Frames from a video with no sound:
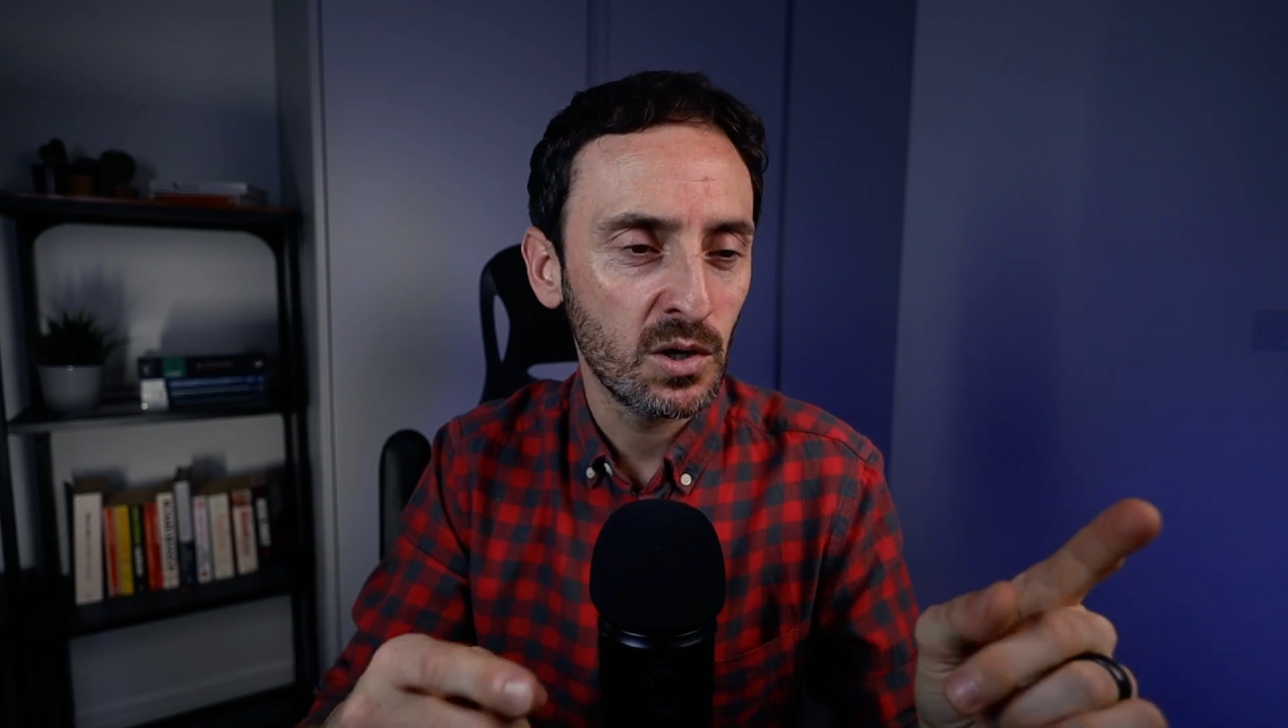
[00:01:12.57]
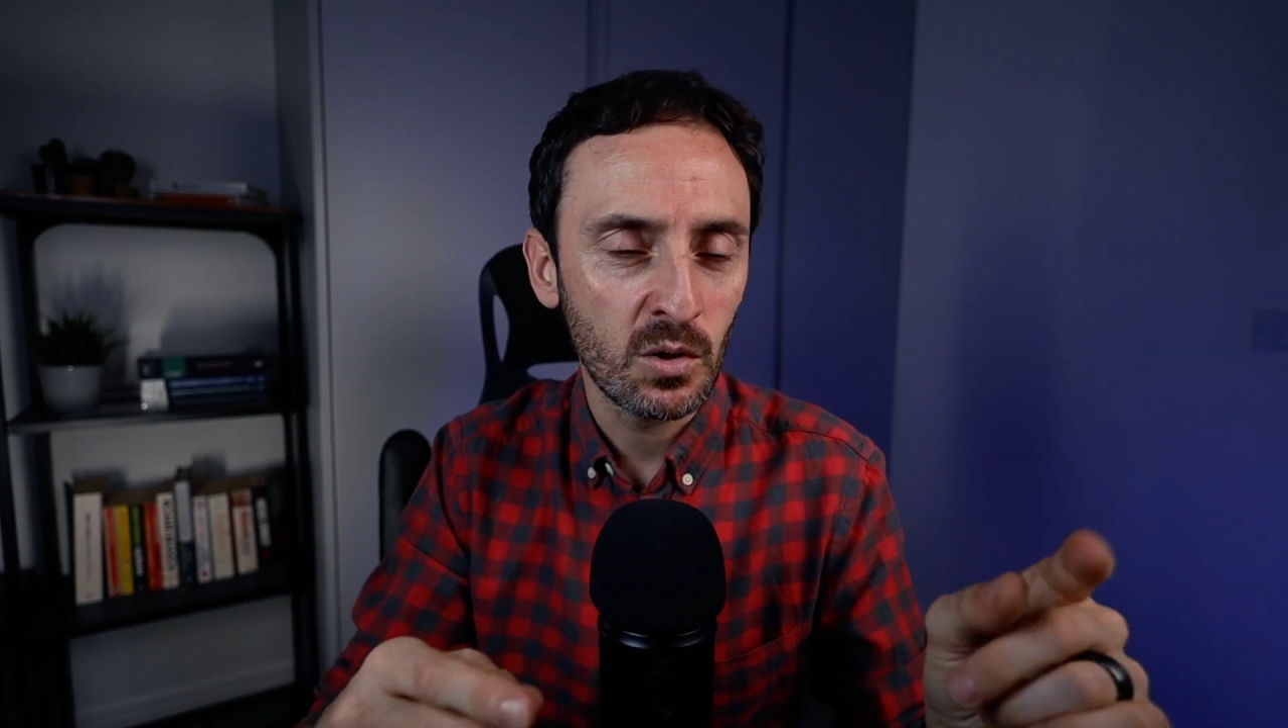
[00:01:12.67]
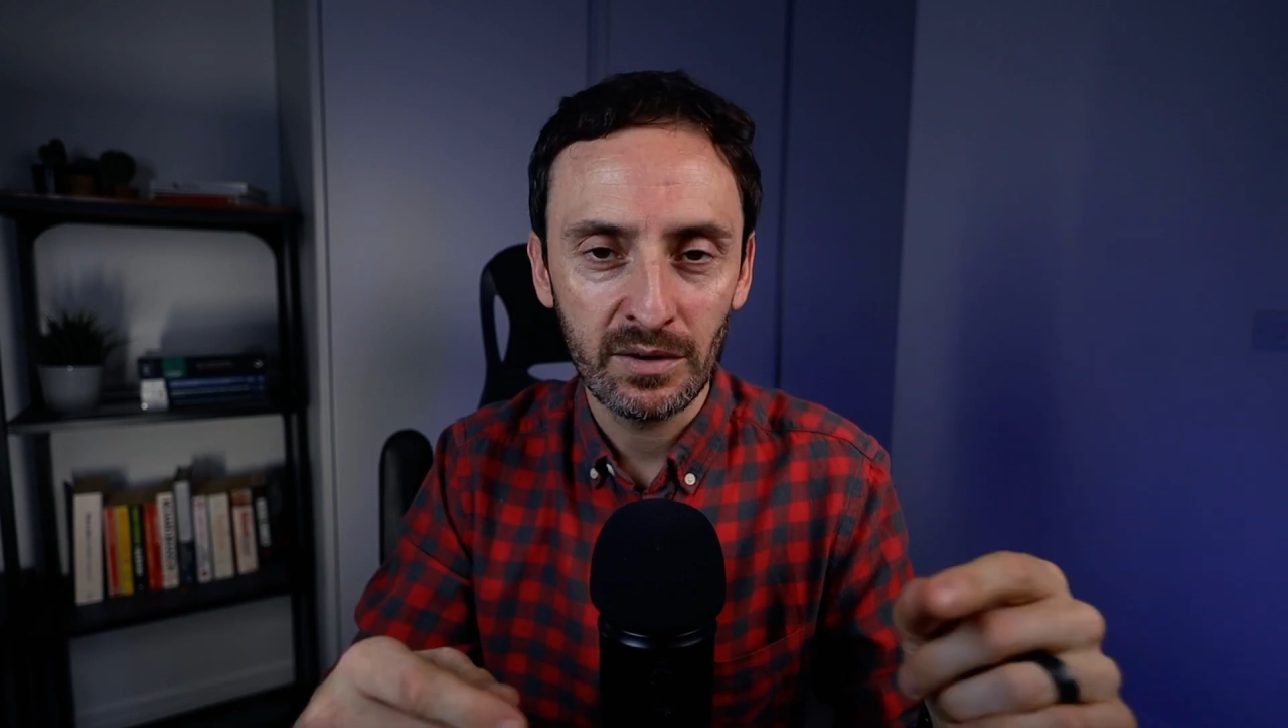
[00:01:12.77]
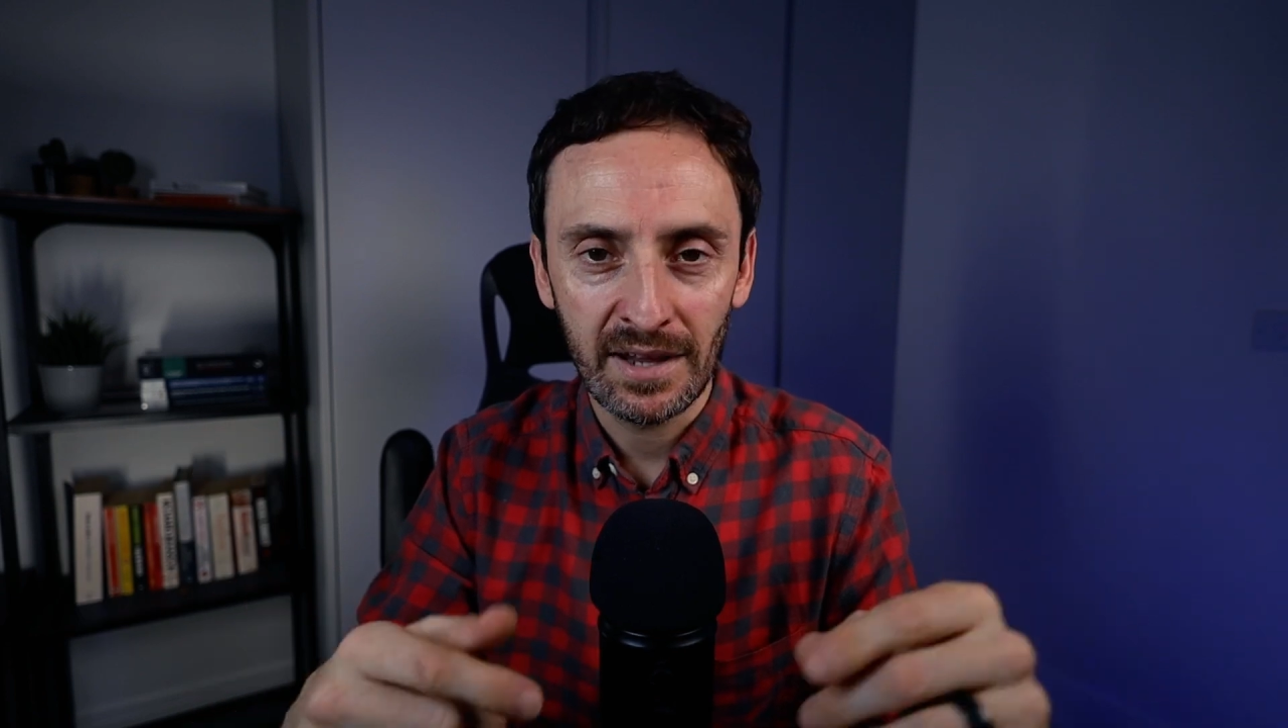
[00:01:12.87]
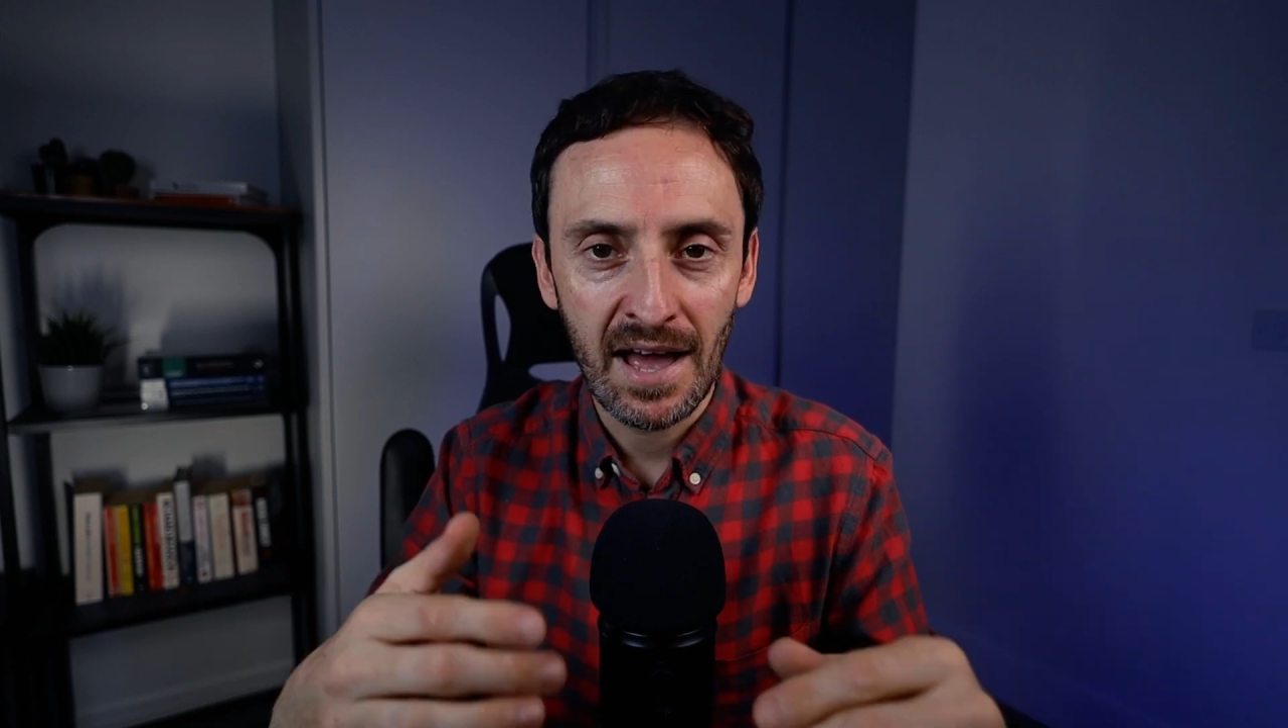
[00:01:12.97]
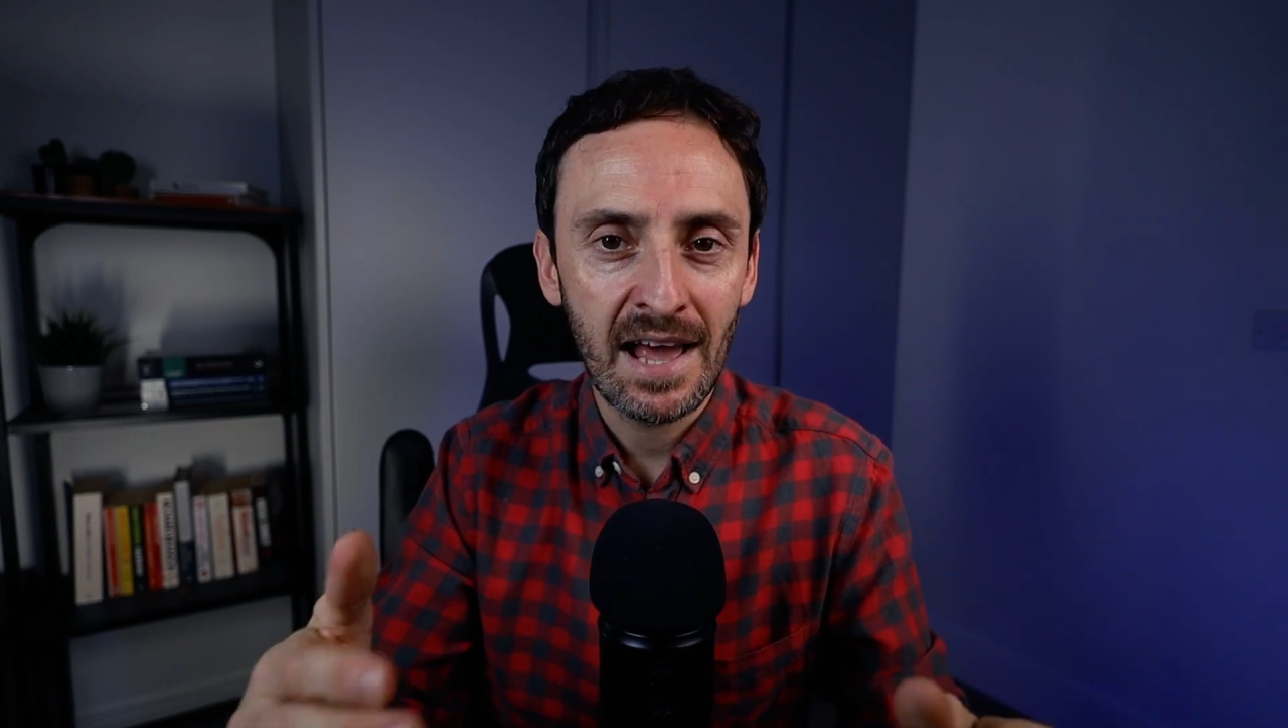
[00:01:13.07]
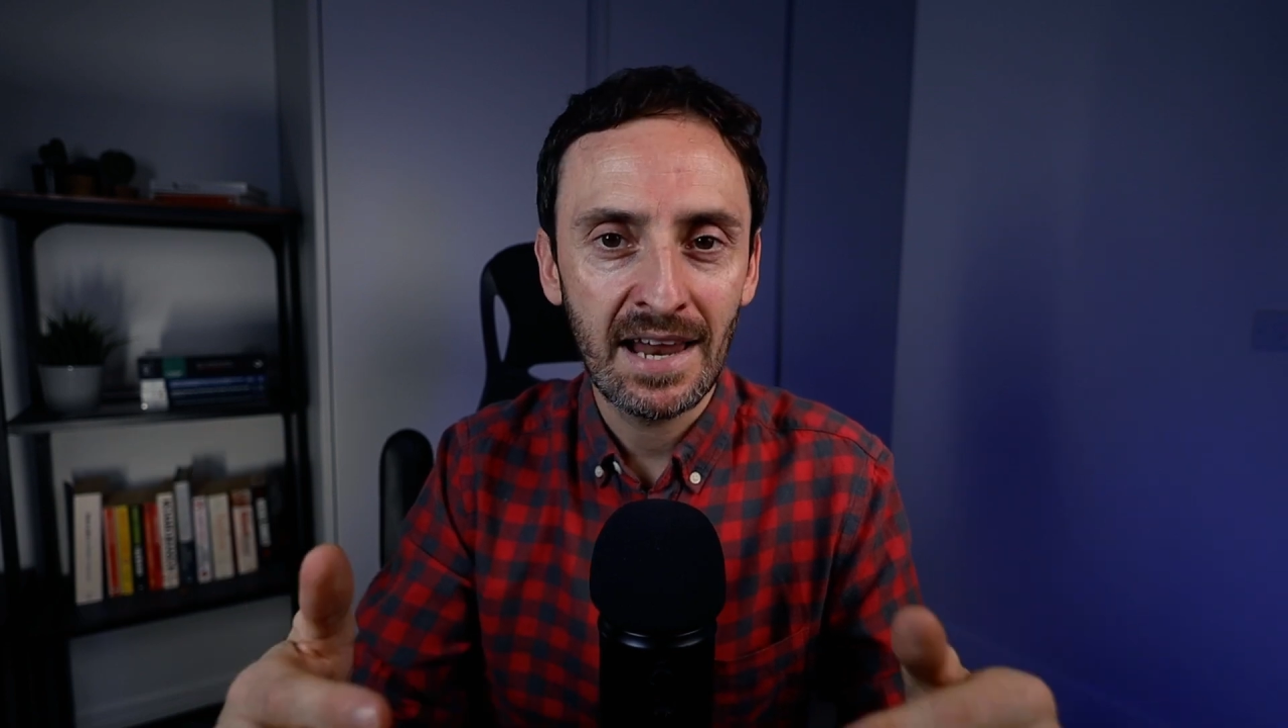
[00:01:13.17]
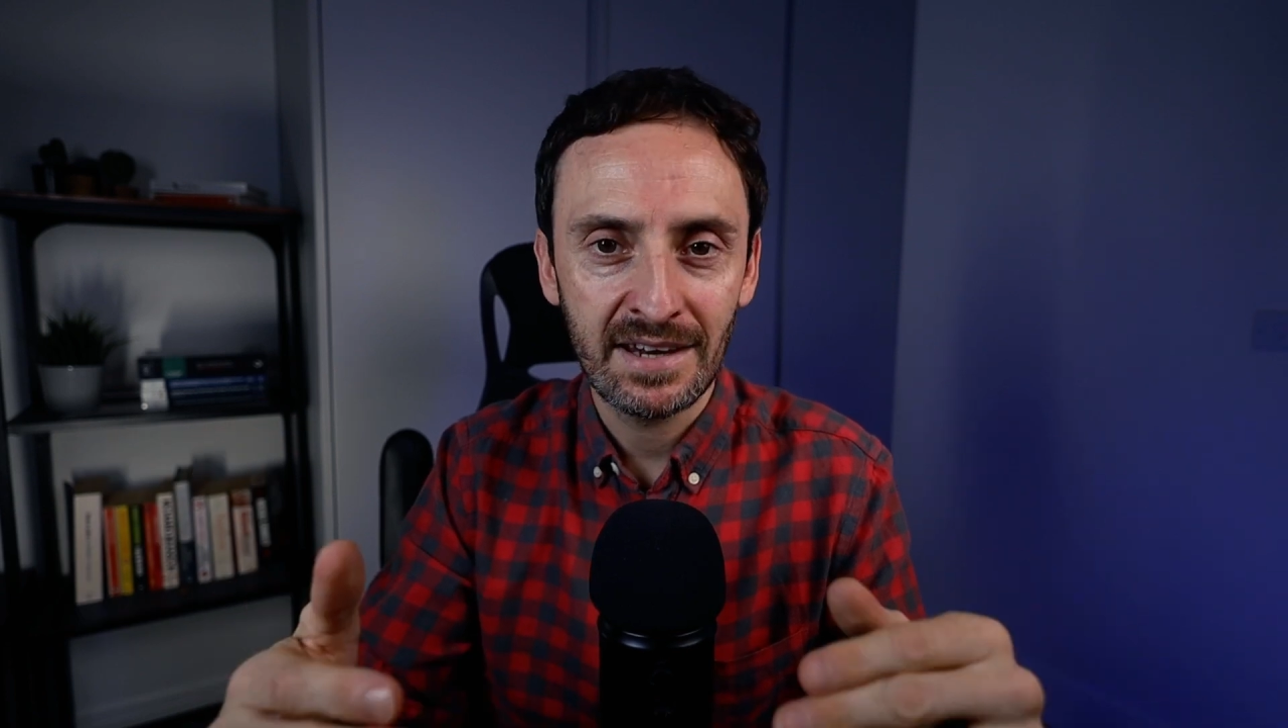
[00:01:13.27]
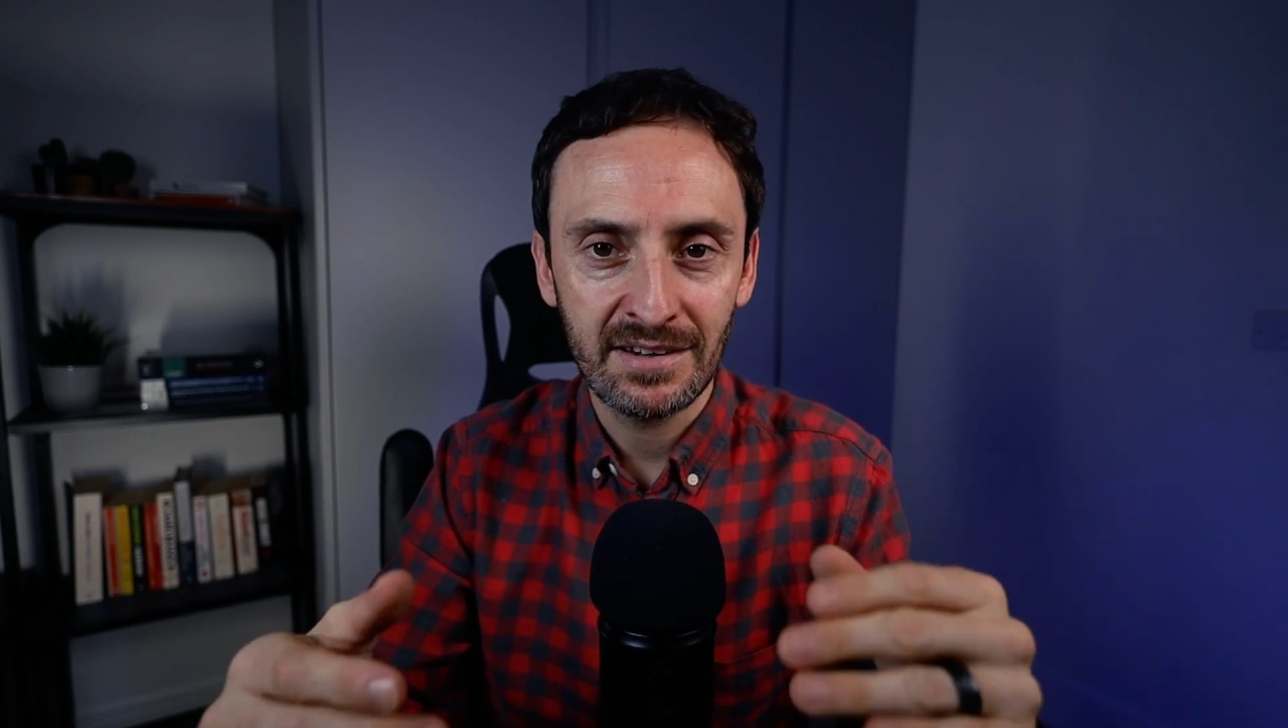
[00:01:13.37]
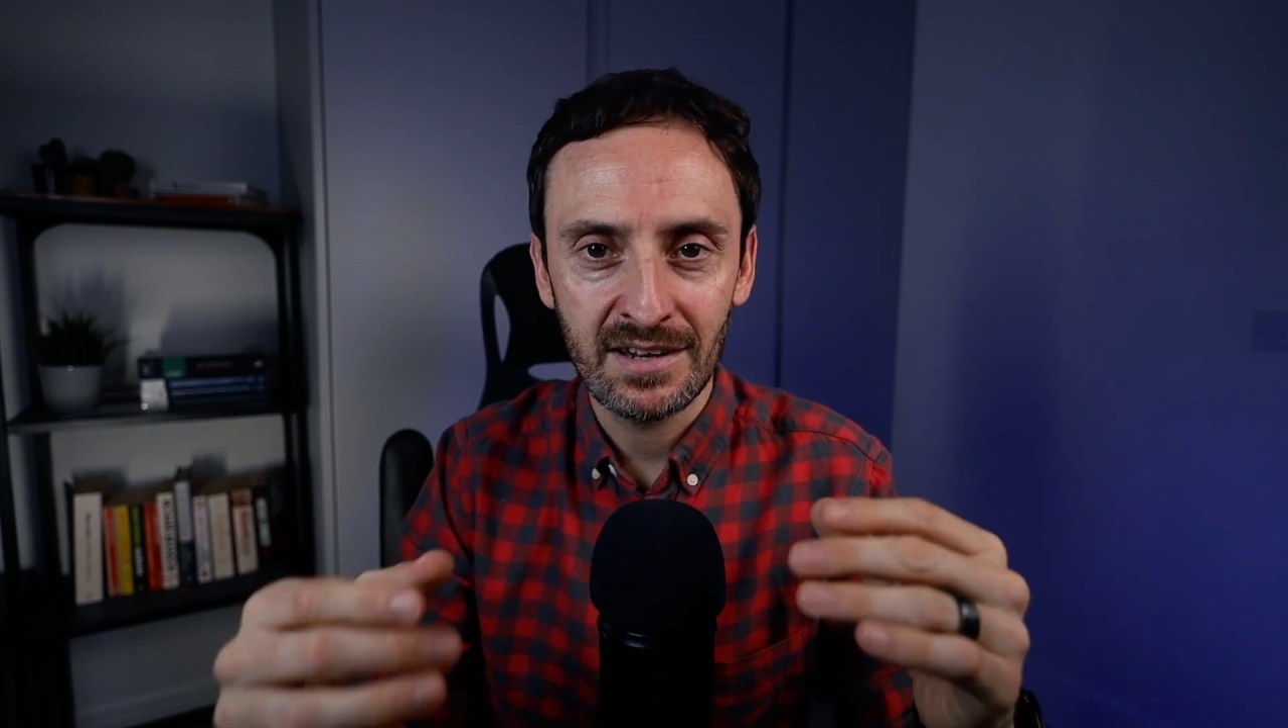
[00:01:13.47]
ago and I
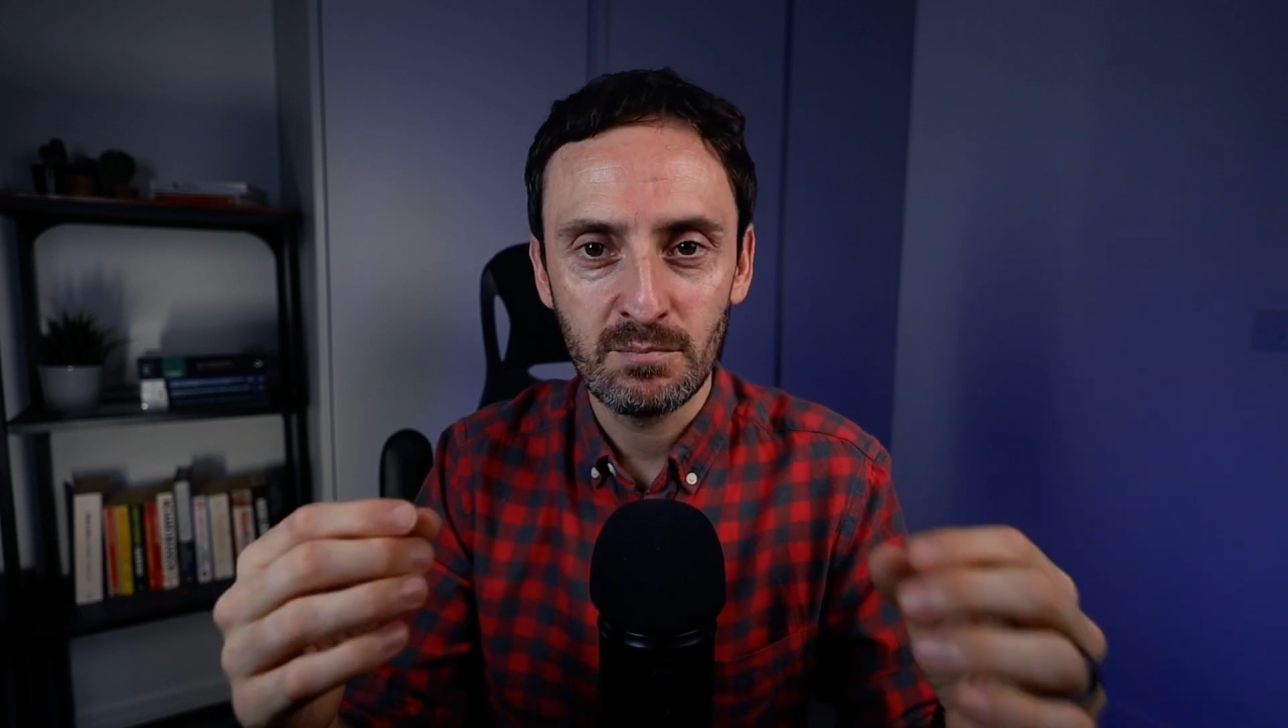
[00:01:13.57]
highlighted